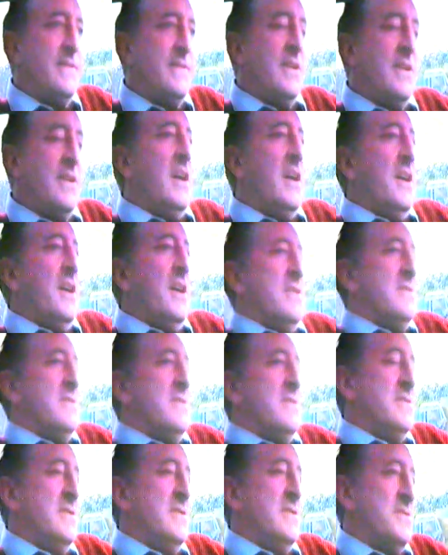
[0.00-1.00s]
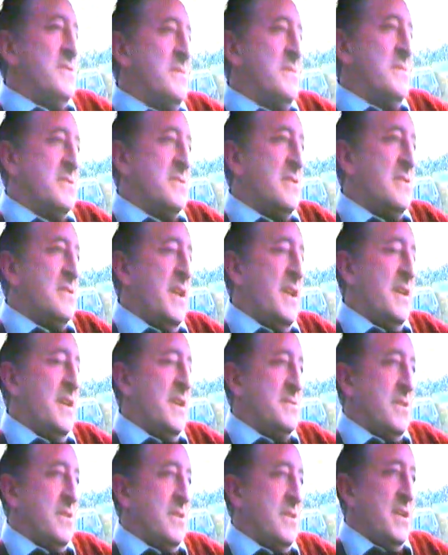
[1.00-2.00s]
No, there was no yard.
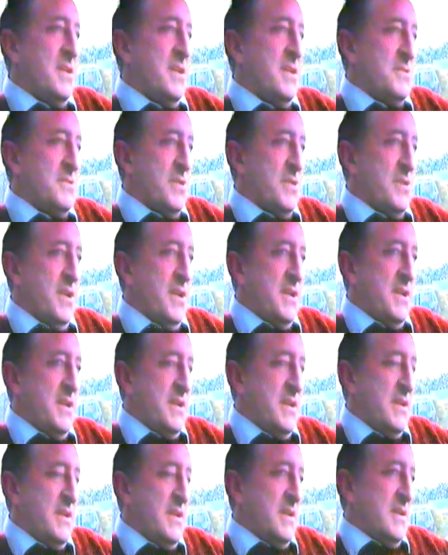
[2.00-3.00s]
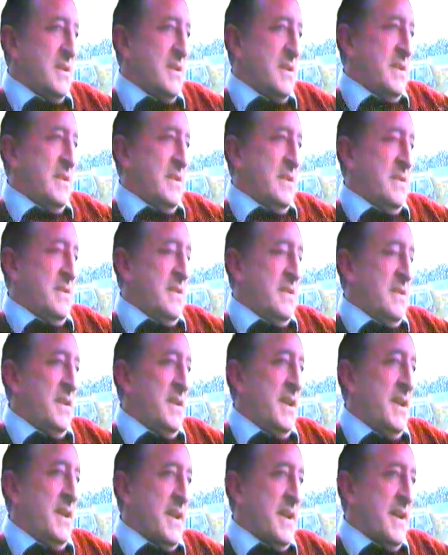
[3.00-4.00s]
There was only
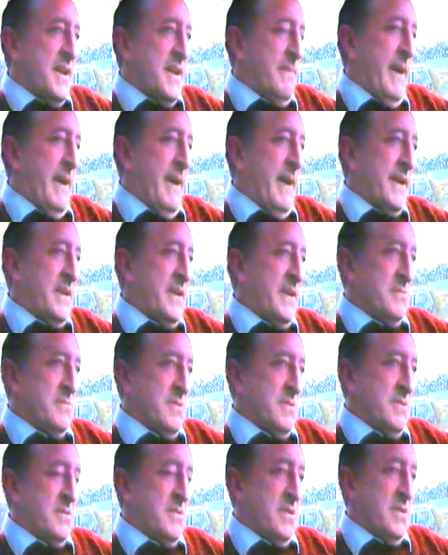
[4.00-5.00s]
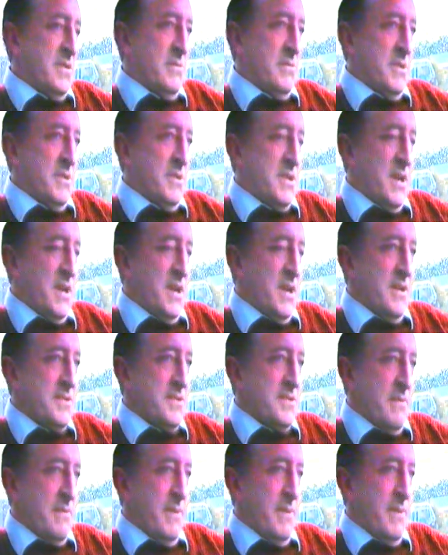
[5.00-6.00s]
an area at the back now where the
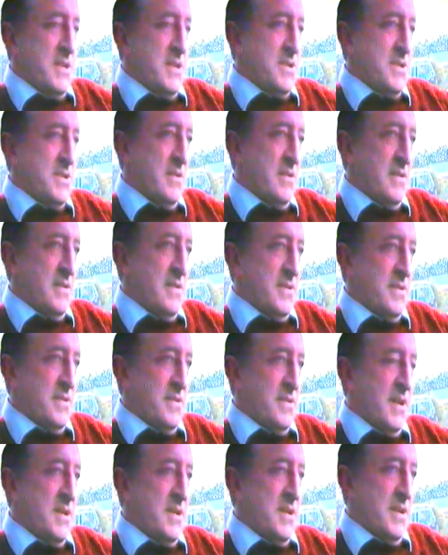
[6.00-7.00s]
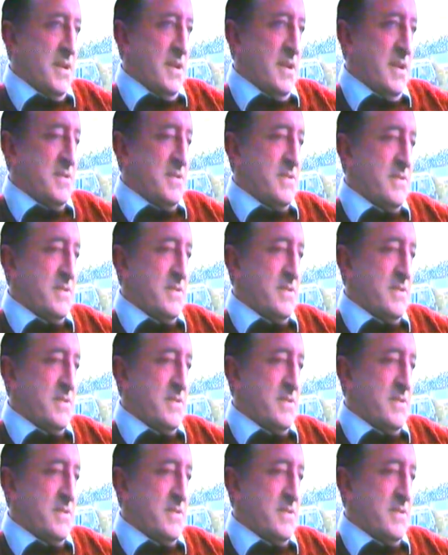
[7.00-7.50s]
toilets were built, you know, the dry toilets.